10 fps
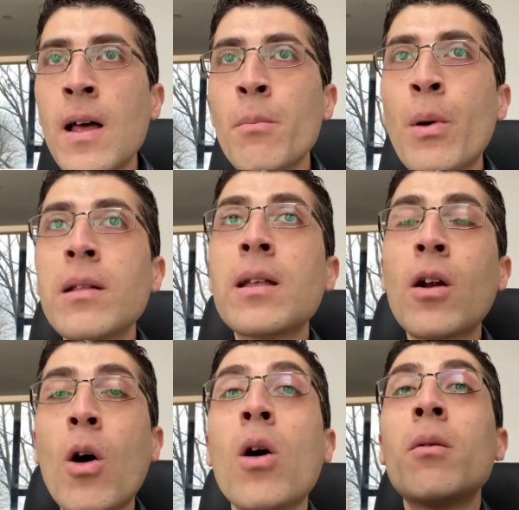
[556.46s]
but
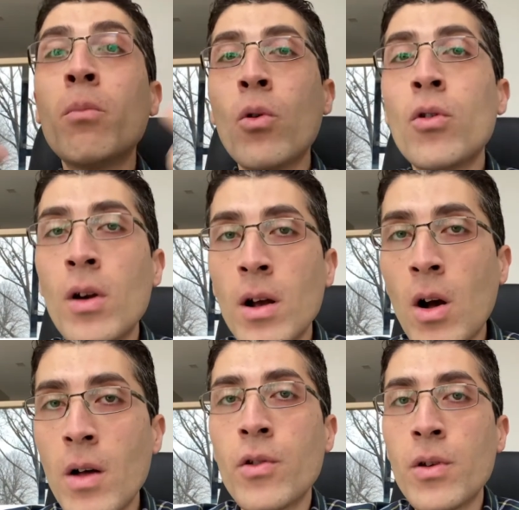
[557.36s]
there are more
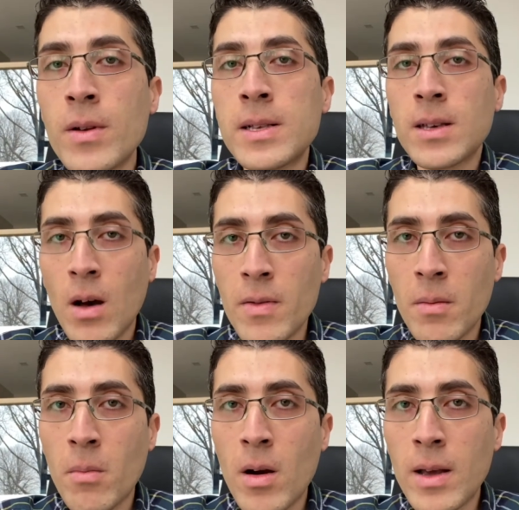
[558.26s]
condo units on
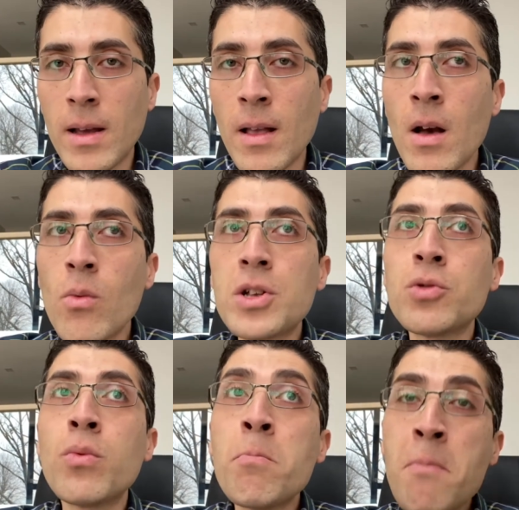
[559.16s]
the market,
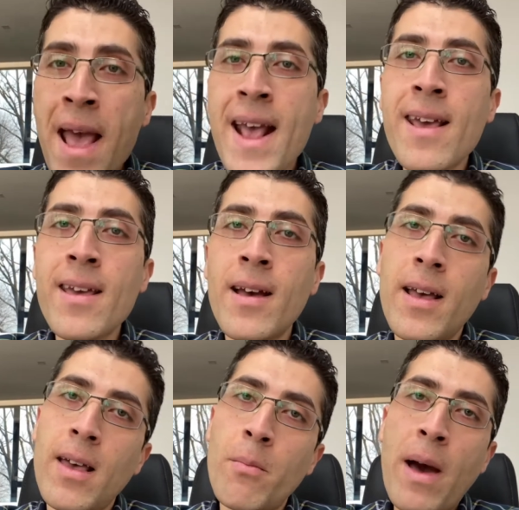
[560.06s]
which may
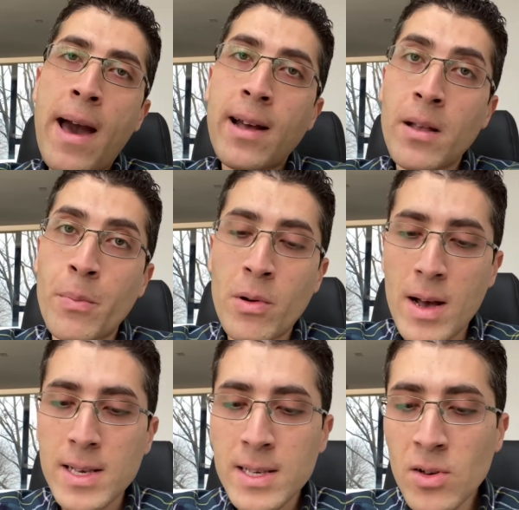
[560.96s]
impact the
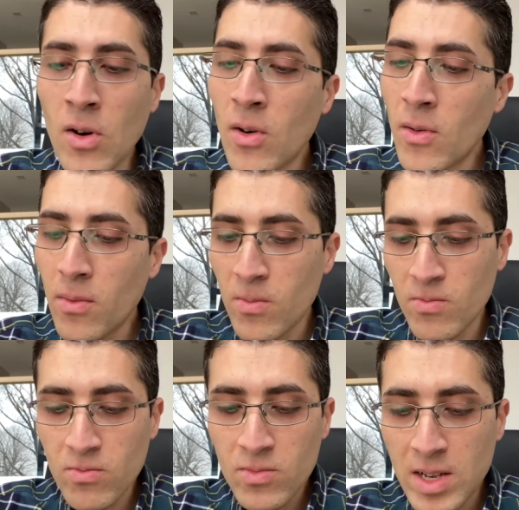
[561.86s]
price. So
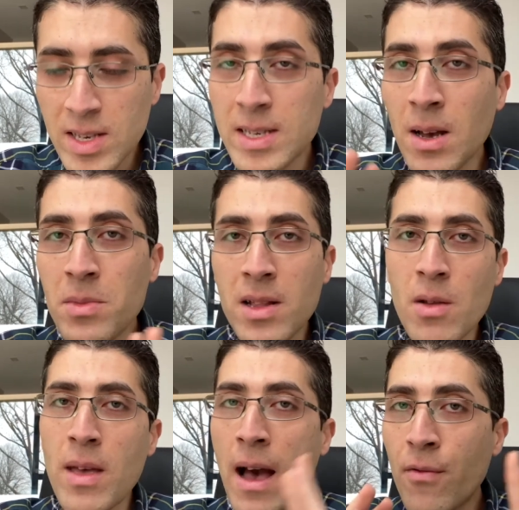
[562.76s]
this is something that
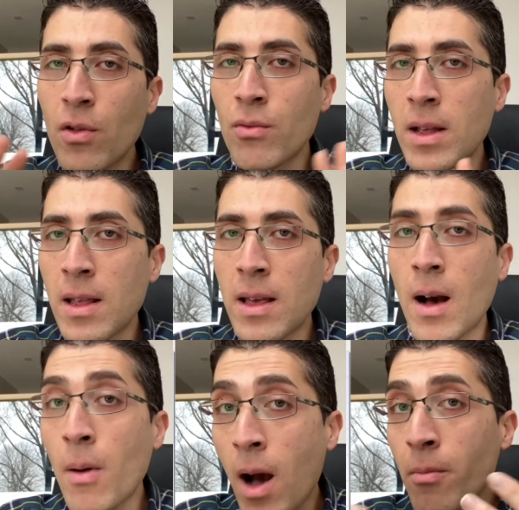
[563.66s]
we have to really,
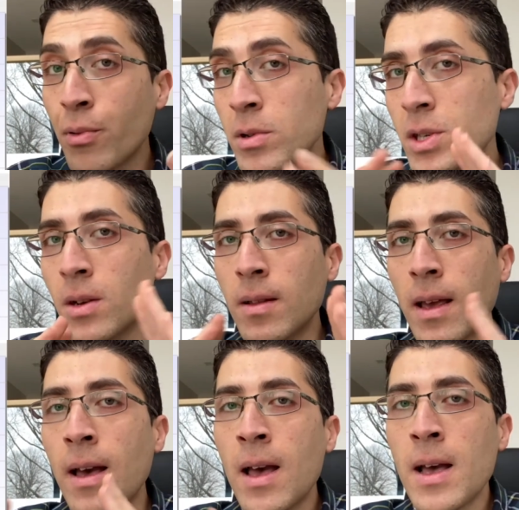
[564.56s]
I'm
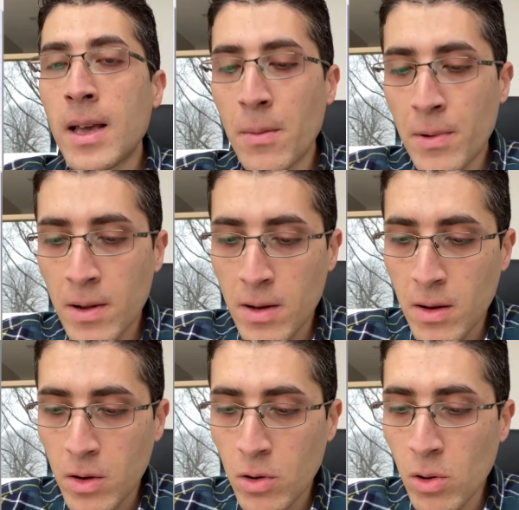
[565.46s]
personally keeping
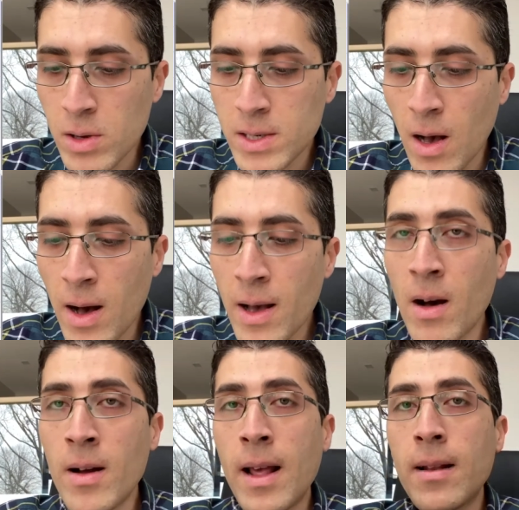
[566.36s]
a close eye
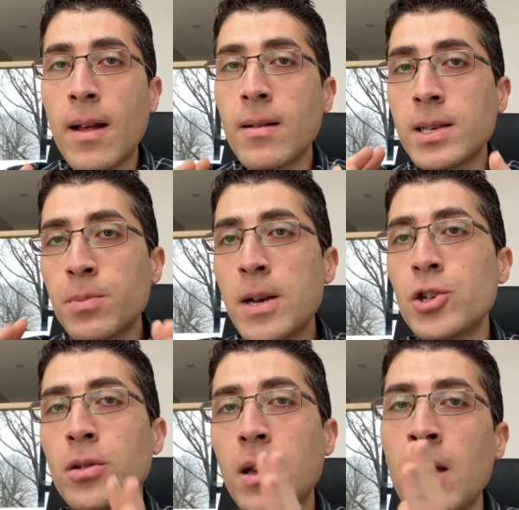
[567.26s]
on, and
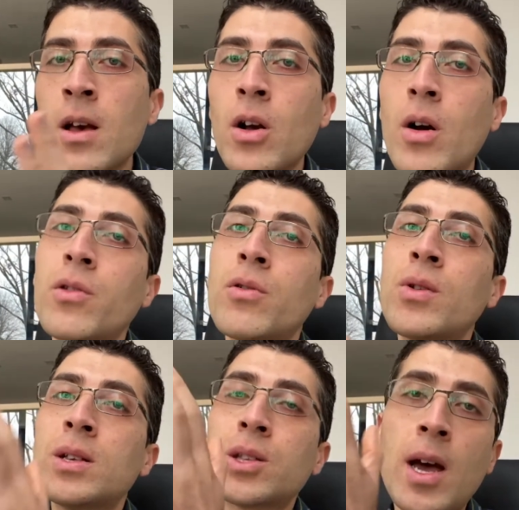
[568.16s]
especially condo
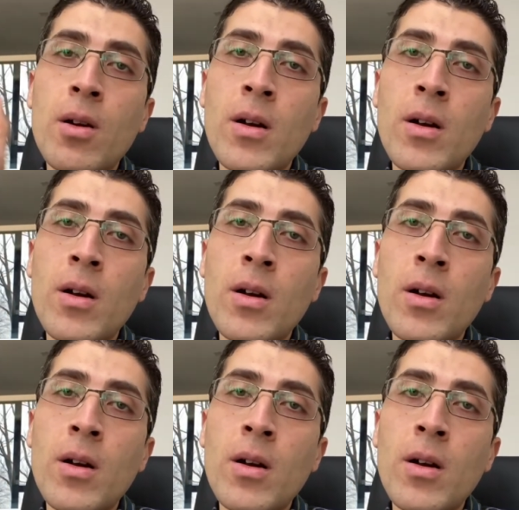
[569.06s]
units that are